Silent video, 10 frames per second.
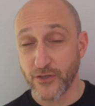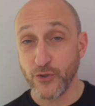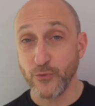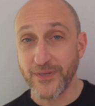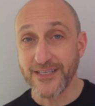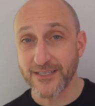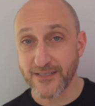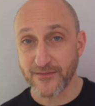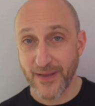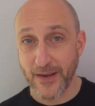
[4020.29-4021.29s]
two pieces
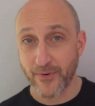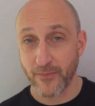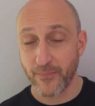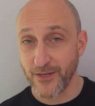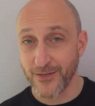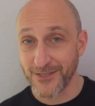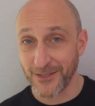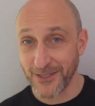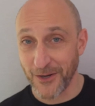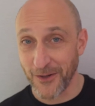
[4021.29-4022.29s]
of paper, but you still
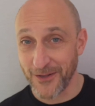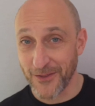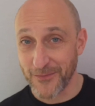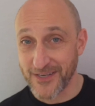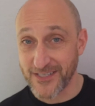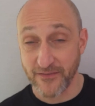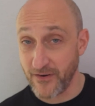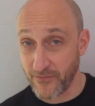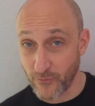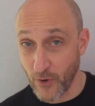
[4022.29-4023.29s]
need all the other pieces. Even
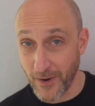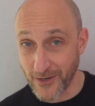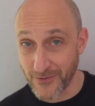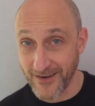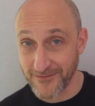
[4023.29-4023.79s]
if a robot drives the